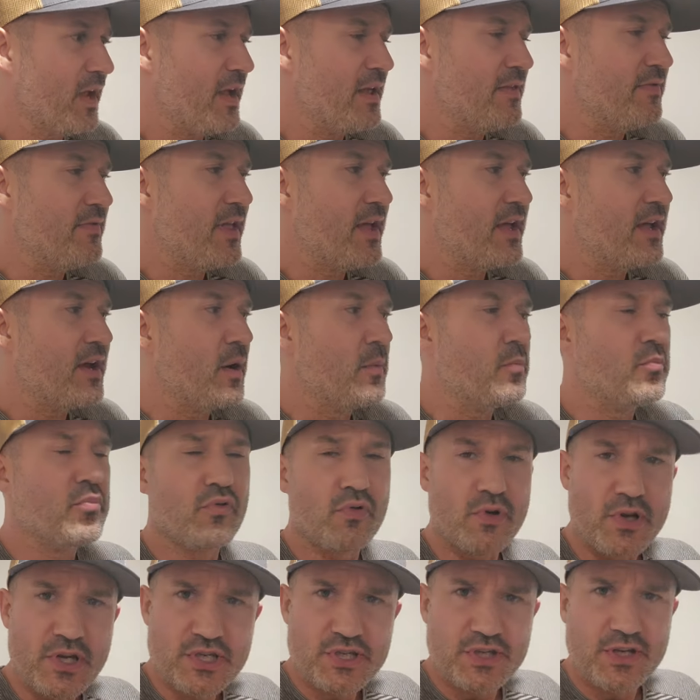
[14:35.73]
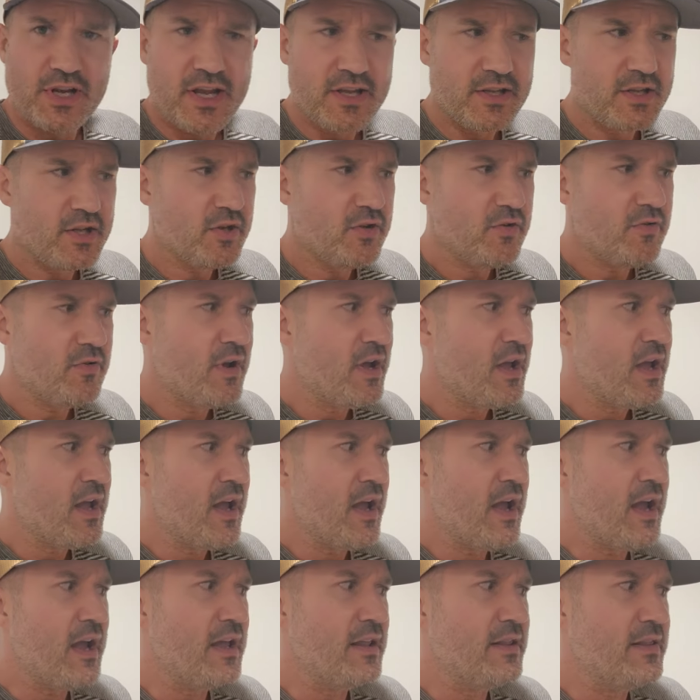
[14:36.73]
and they appreciate you
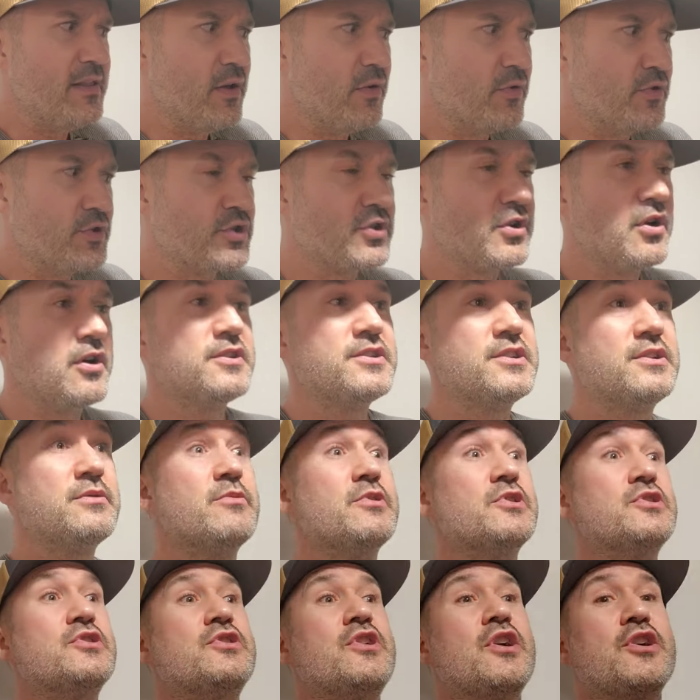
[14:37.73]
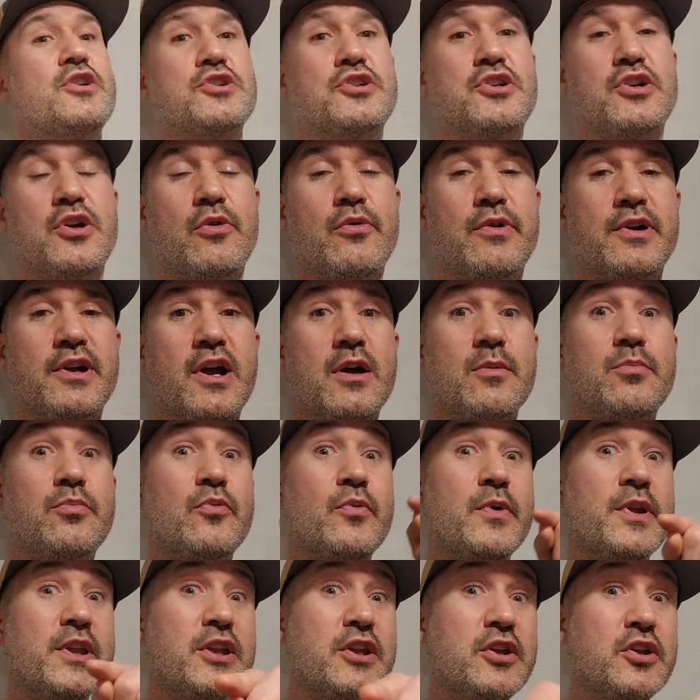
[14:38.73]
and those customers start showing
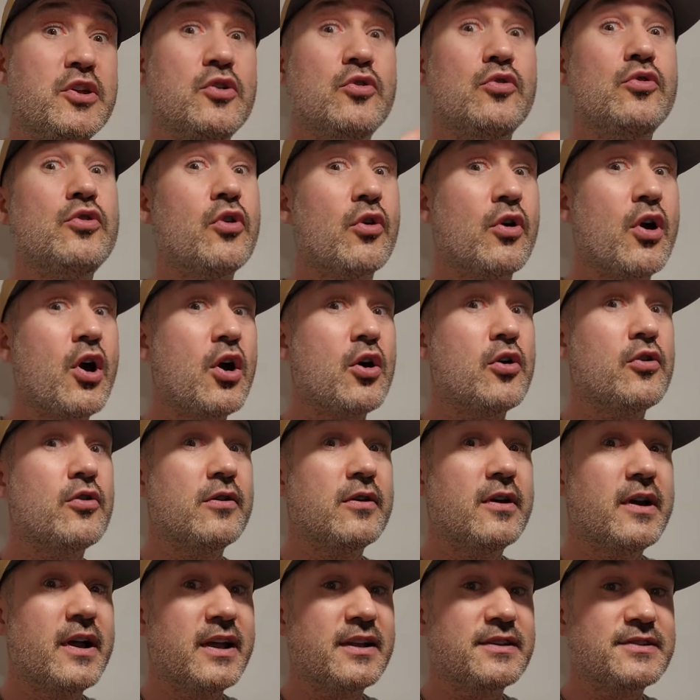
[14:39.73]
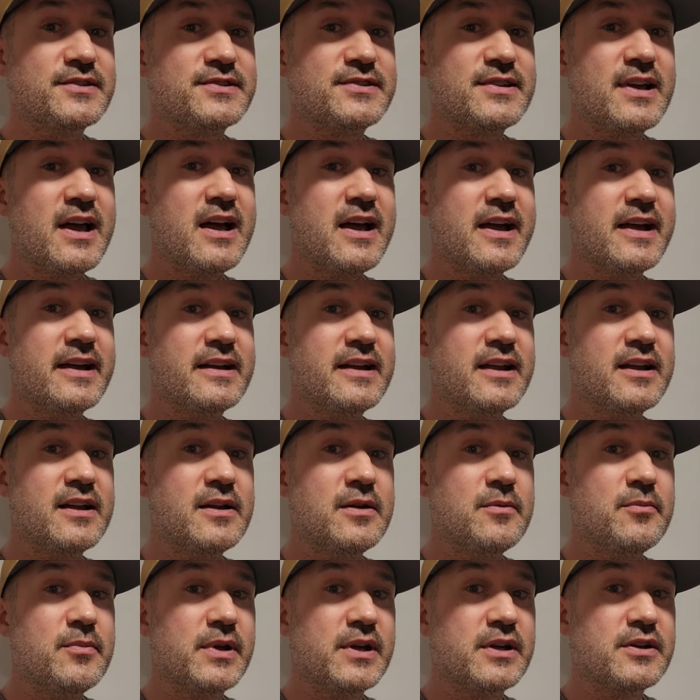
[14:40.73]
up when you grow inside
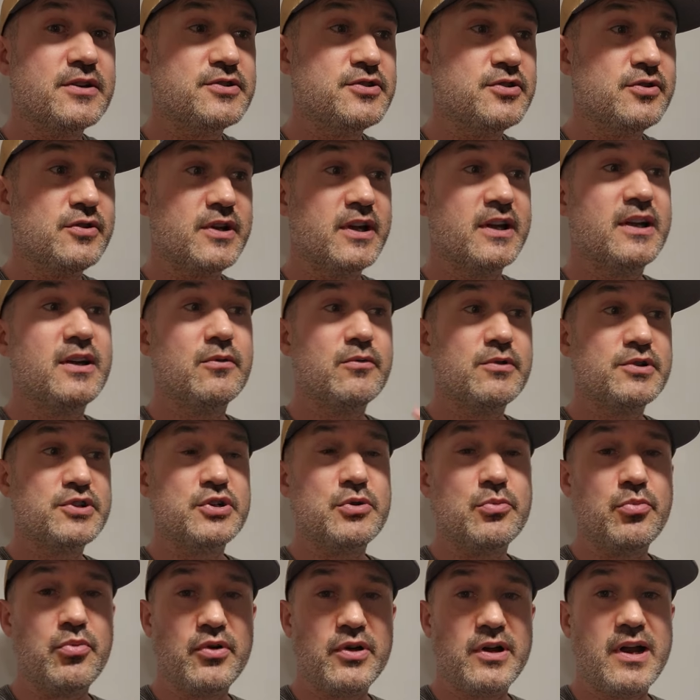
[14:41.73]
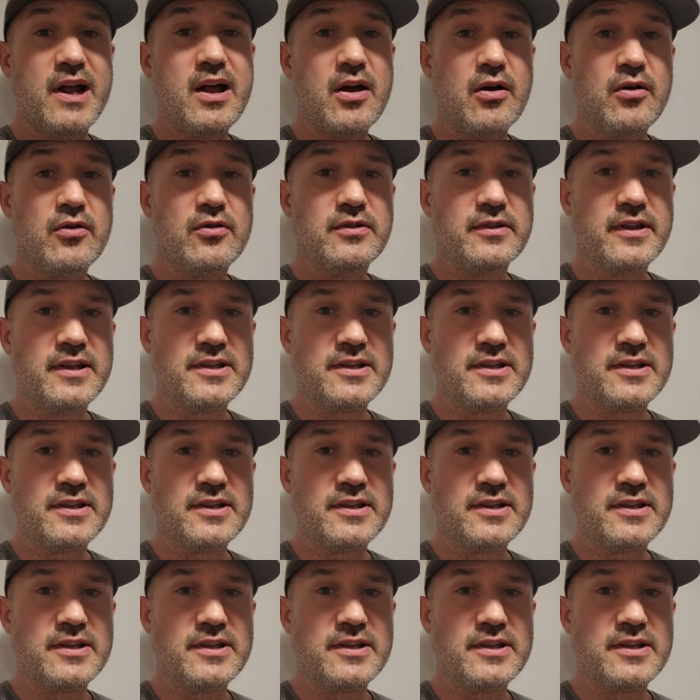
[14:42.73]
because you get what you put out.